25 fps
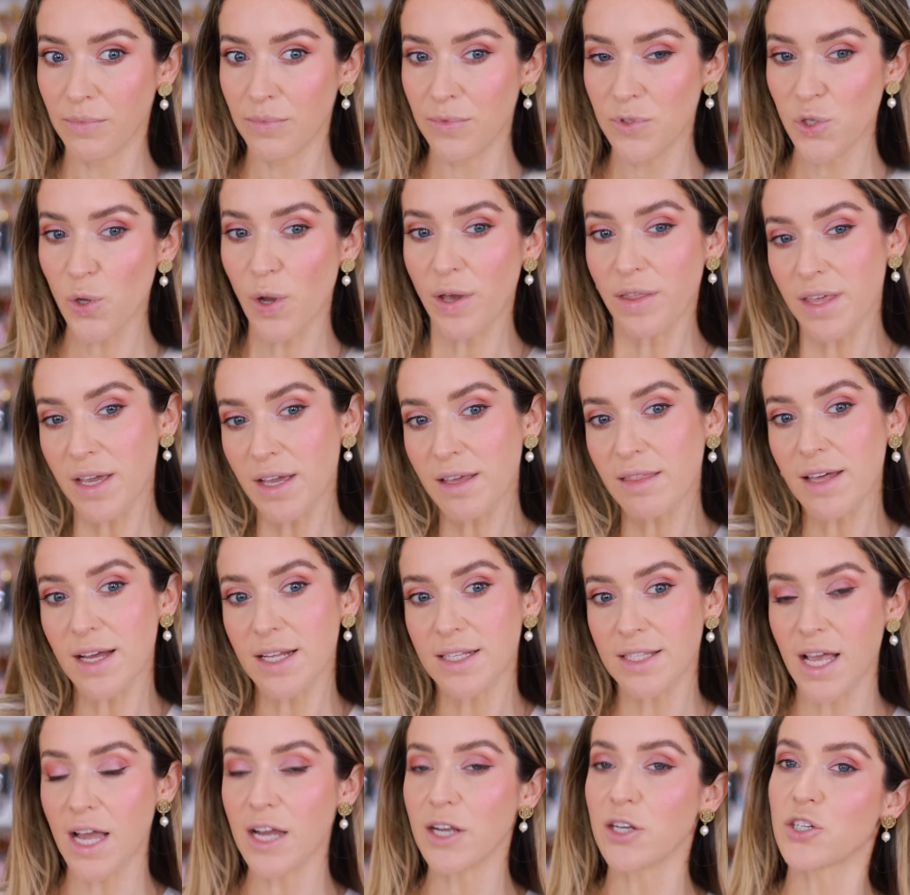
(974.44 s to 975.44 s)
So I think
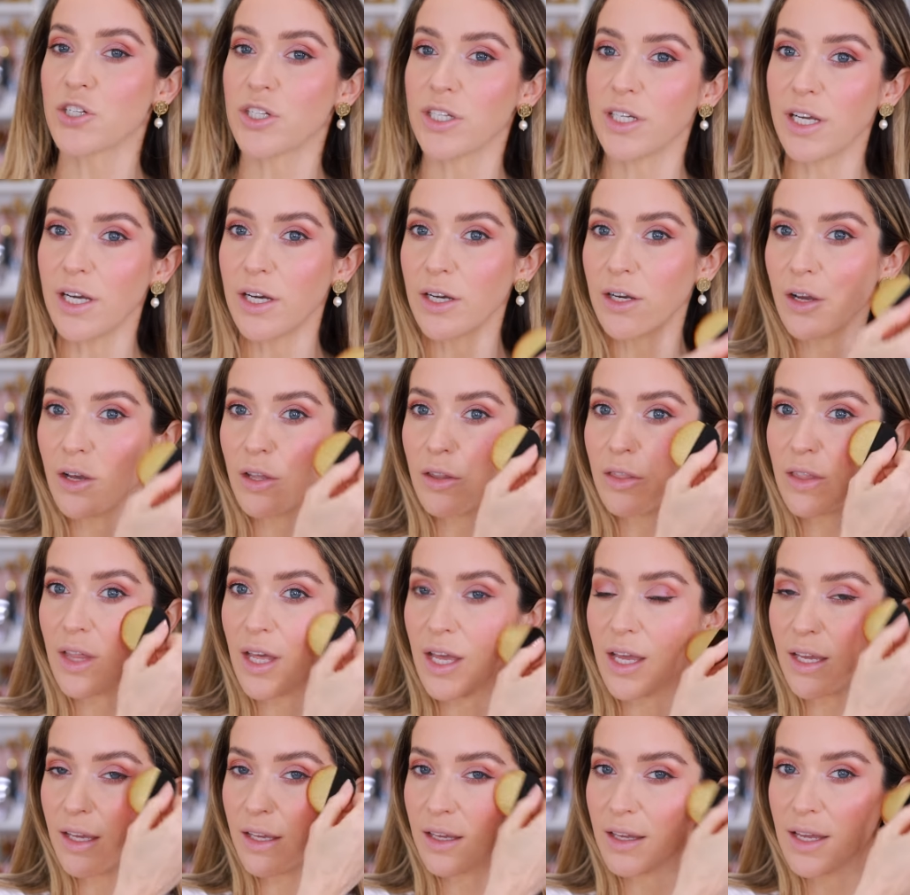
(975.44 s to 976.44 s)
that's actually a good
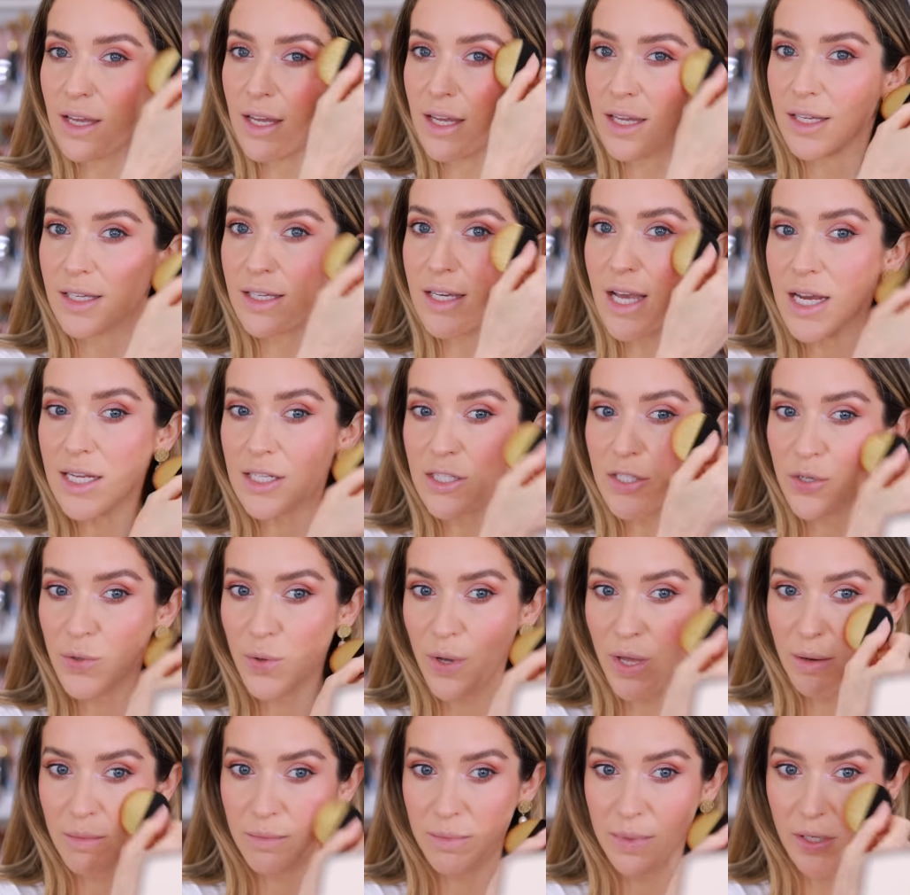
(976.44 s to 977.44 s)
thing. Yes,
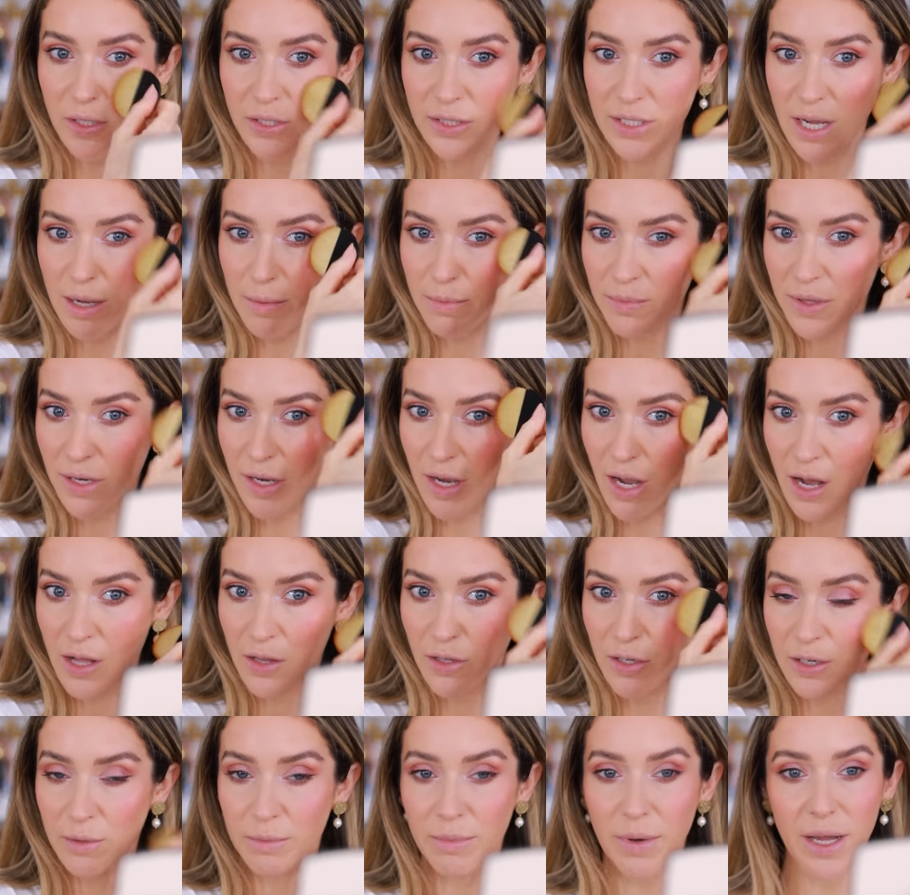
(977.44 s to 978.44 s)
you can build up the
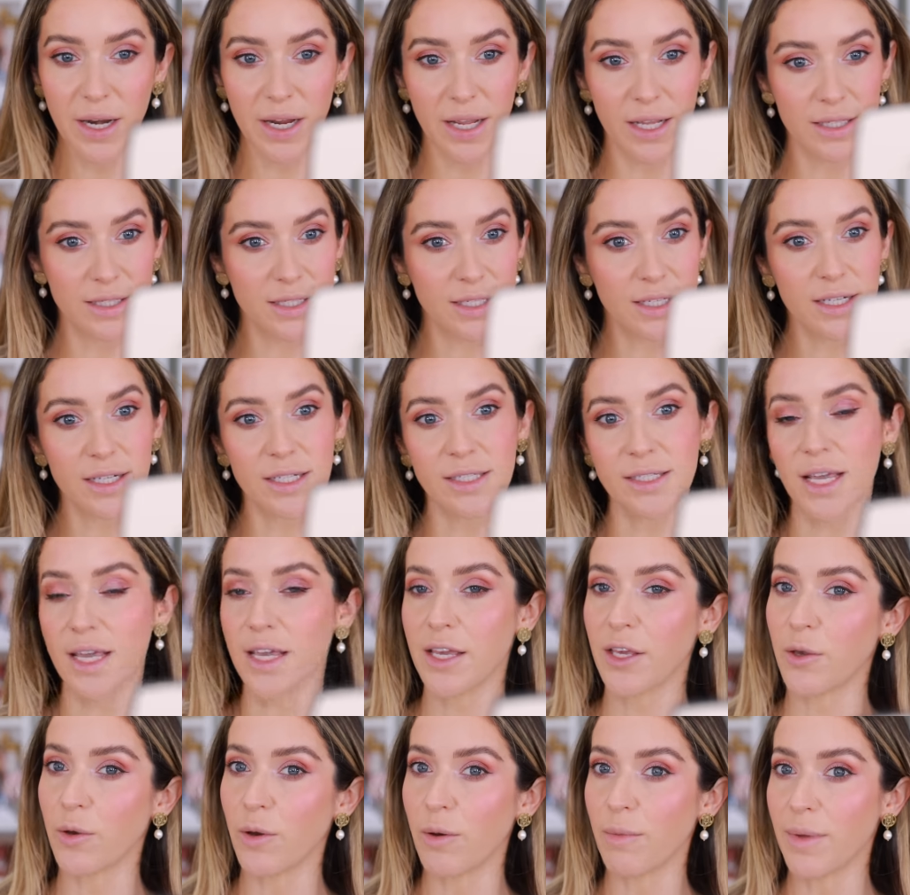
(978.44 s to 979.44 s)
color, but it's gonna
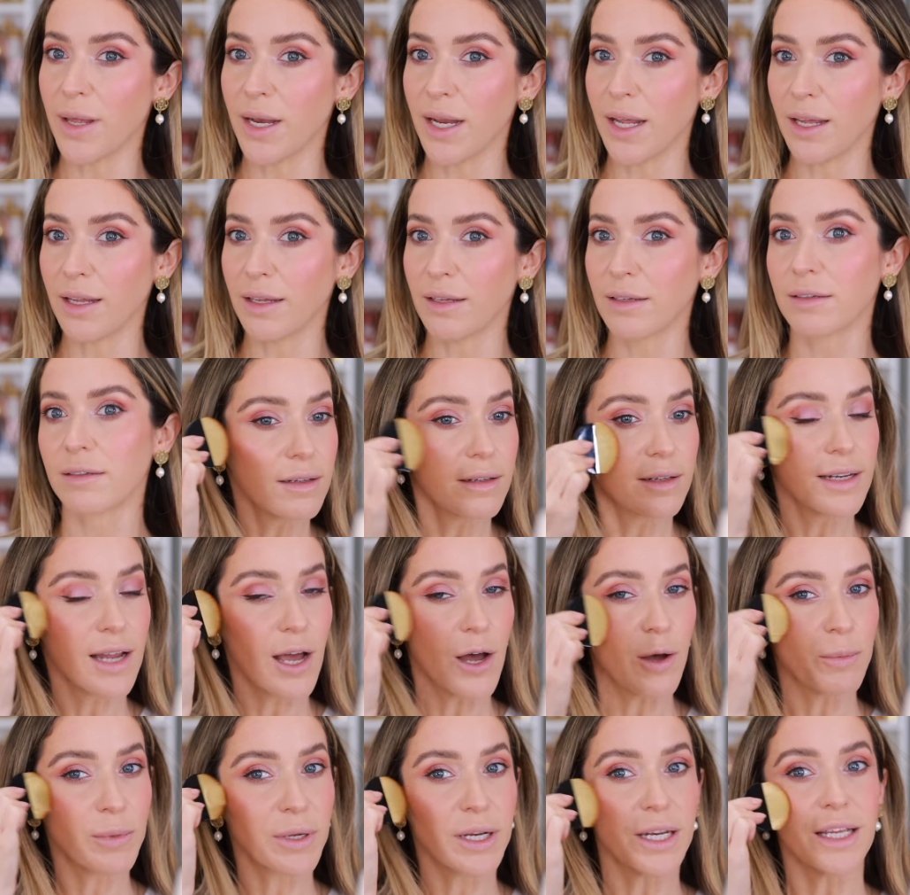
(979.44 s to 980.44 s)
take you a minute.
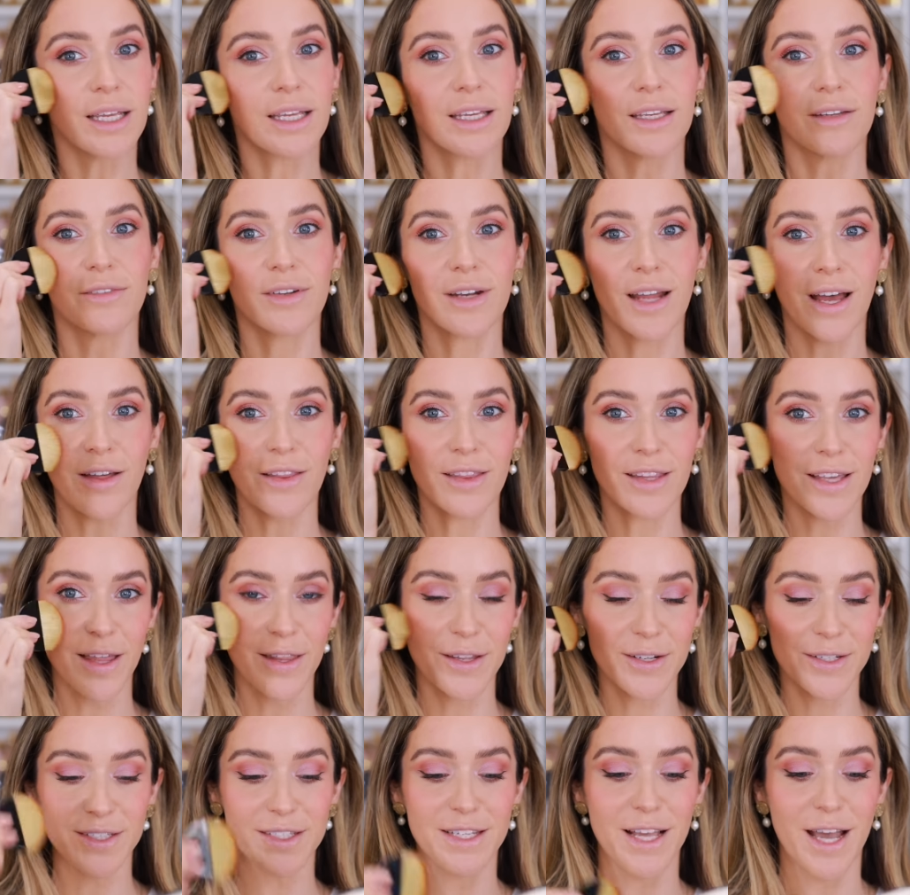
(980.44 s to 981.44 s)
Now I'm gonna even out the
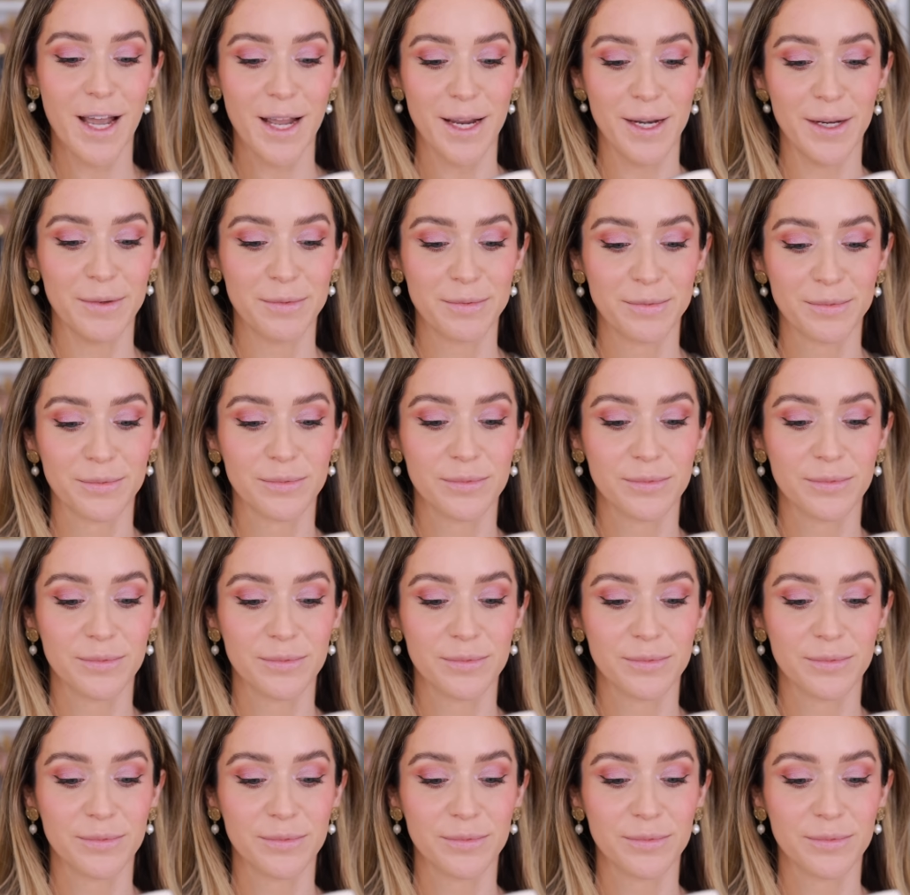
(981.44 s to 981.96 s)
other side.